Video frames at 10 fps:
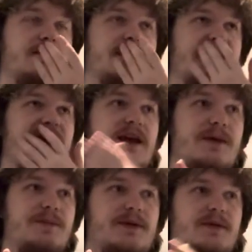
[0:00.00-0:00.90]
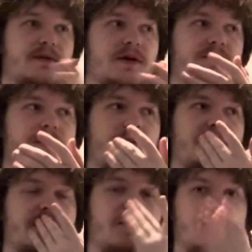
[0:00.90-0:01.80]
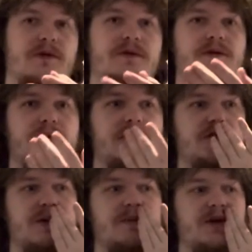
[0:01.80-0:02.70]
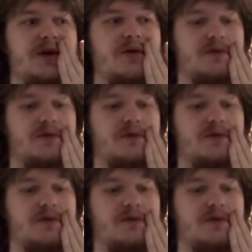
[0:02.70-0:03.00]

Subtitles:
like heaps of memory over to the GPU,